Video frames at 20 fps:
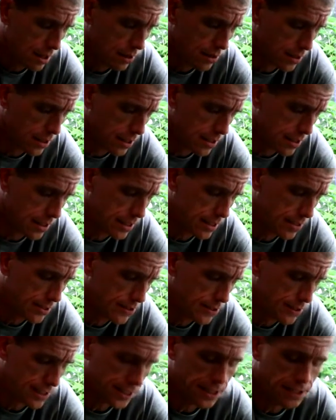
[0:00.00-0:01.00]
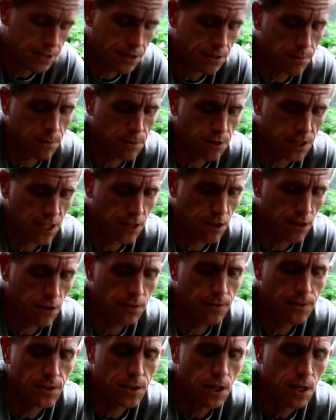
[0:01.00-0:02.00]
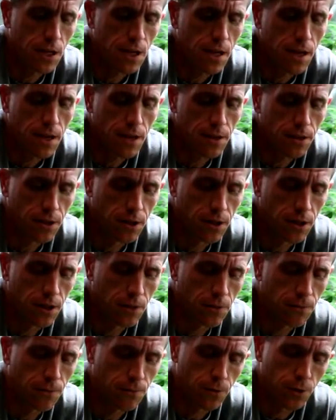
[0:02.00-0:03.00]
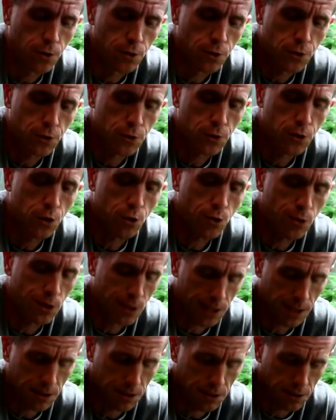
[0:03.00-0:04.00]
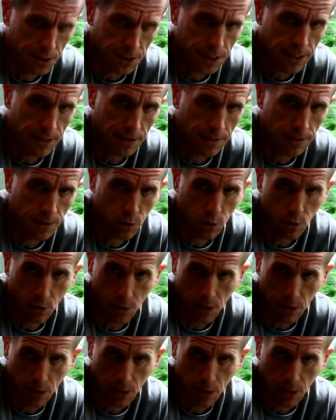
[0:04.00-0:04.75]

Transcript: the seeds themselves, the first two set of leaves, or